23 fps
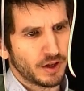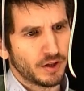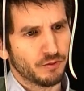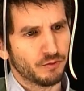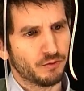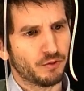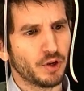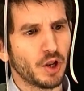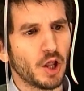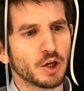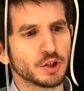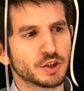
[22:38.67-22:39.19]

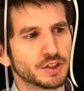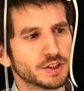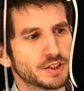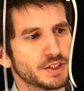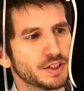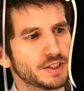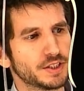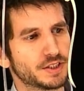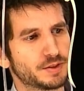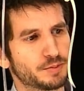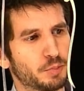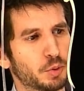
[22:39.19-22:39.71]
Velocity
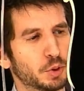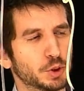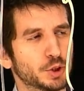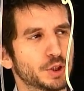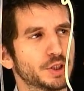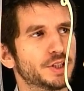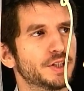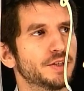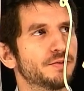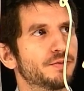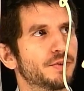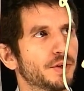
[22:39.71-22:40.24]
is
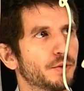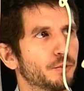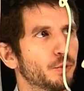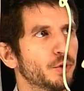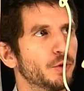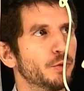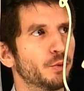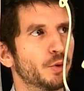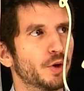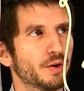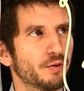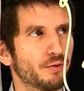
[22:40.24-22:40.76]
positive and we
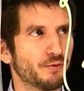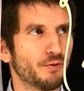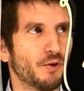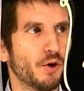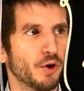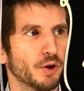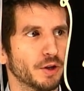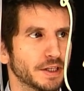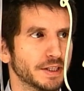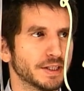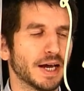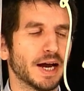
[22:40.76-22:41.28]
were
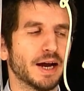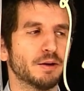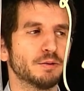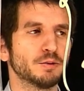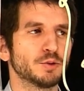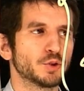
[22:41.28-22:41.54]
falling down,